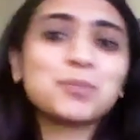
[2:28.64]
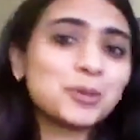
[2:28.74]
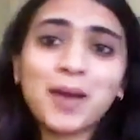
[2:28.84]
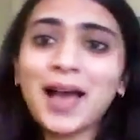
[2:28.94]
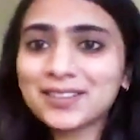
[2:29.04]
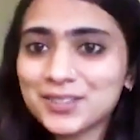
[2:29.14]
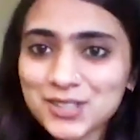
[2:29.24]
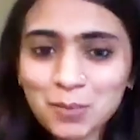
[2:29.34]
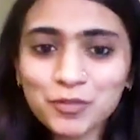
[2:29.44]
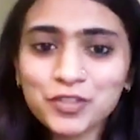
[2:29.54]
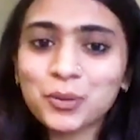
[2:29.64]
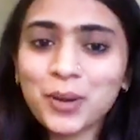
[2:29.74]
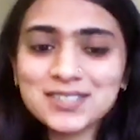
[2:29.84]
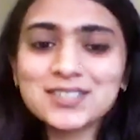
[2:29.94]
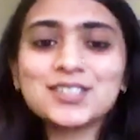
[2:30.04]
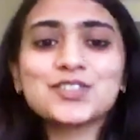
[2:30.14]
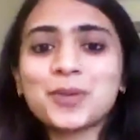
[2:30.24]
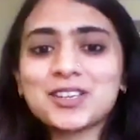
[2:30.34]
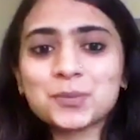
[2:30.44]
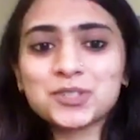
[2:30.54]
So back to some of the questions from
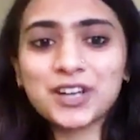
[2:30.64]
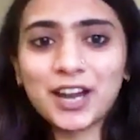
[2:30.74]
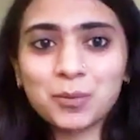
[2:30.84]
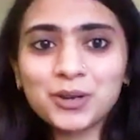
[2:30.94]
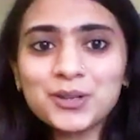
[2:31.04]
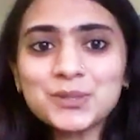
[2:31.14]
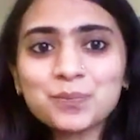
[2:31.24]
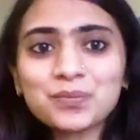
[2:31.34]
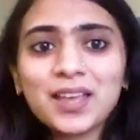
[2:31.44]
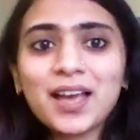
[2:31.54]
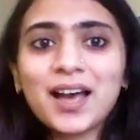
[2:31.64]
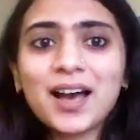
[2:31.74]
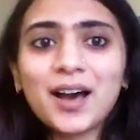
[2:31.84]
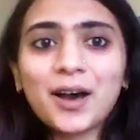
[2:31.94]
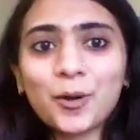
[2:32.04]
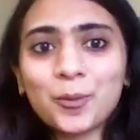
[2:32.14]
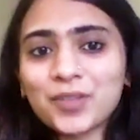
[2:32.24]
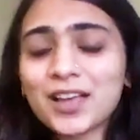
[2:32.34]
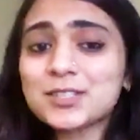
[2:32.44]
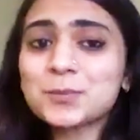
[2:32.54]
our subscribers. Um,
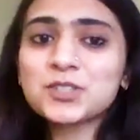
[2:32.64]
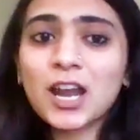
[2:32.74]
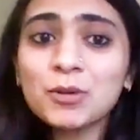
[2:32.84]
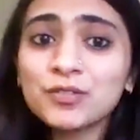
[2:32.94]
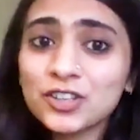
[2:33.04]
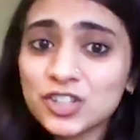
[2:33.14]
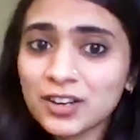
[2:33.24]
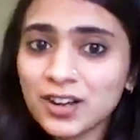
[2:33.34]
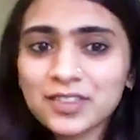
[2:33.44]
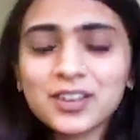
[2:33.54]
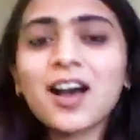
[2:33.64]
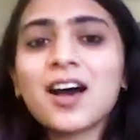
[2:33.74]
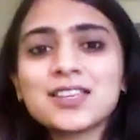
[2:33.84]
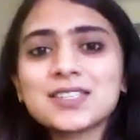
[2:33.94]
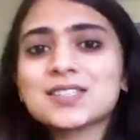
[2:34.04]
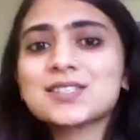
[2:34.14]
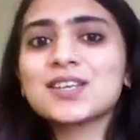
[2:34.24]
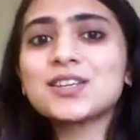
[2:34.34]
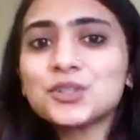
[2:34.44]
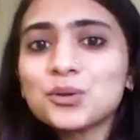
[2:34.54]
our subscriber Vijay Ratna asks,
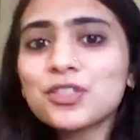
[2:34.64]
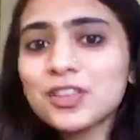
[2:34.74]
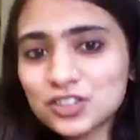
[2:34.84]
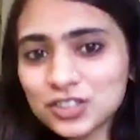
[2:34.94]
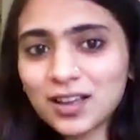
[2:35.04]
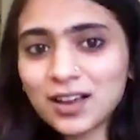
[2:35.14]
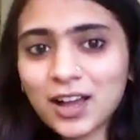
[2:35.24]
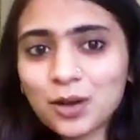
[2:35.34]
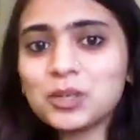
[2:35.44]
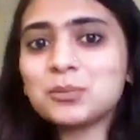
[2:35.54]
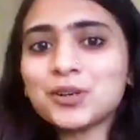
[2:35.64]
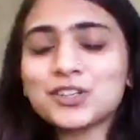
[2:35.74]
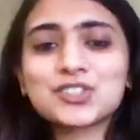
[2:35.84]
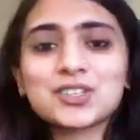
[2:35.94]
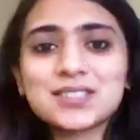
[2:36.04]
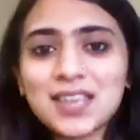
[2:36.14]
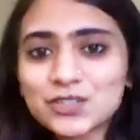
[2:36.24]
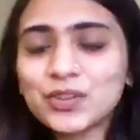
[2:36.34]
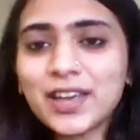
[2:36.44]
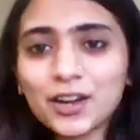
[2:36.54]
do you think Sri Lanka will emerge
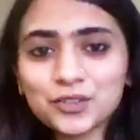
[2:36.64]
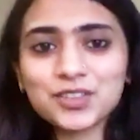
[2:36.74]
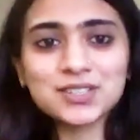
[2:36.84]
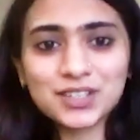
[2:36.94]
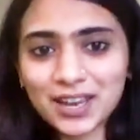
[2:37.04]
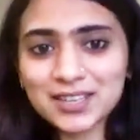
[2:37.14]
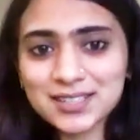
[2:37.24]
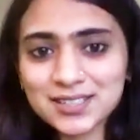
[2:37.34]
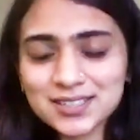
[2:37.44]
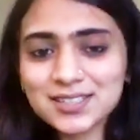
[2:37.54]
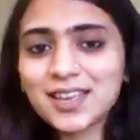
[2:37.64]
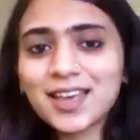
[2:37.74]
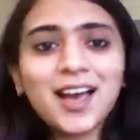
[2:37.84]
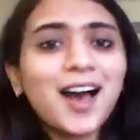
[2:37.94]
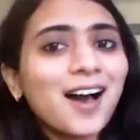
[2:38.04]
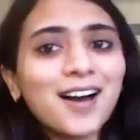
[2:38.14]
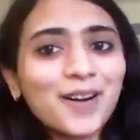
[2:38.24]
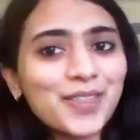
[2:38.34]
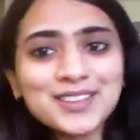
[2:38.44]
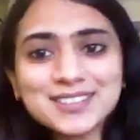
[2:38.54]
successfully out of this crisis?
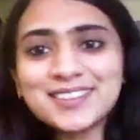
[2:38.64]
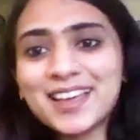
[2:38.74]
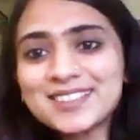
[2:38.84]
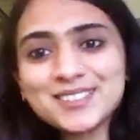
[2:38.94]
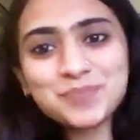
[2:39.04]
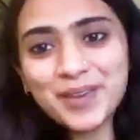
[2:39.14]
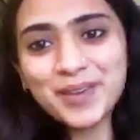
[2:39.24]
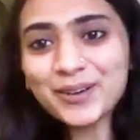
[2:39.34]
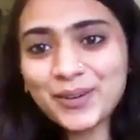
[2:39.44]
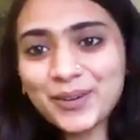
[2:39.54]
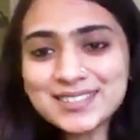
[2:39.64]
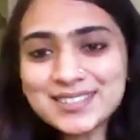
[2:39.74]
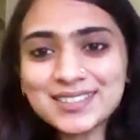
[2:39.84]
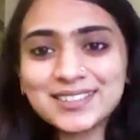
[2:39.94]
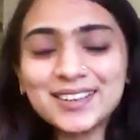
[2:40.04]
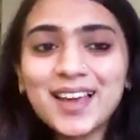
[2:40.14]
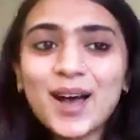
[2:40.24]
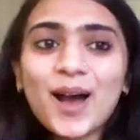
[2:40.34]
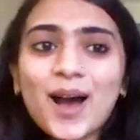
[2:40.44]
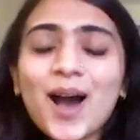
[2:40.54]
Wow, that's, that's a big question.
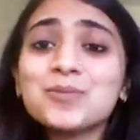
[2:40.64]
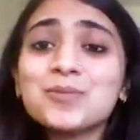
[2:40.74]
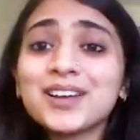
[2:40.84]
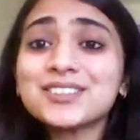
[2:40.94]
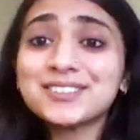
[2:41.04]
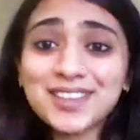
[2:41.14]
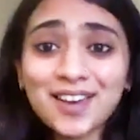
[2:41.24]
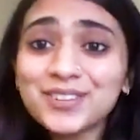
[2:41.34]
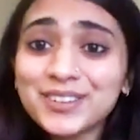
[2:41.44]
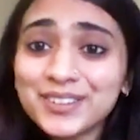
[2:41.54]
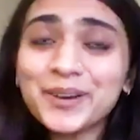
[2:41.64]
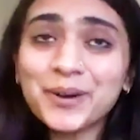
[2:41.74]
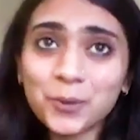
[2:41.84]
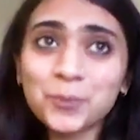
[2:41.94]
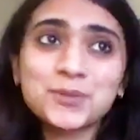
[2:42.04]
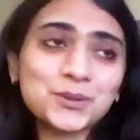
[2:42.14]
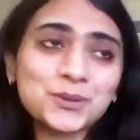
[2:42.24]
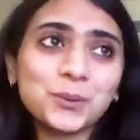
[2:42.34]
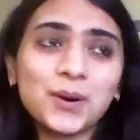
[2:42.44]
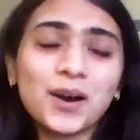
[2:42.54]
Um, I definitely hope
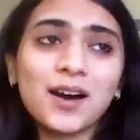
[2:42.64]
so.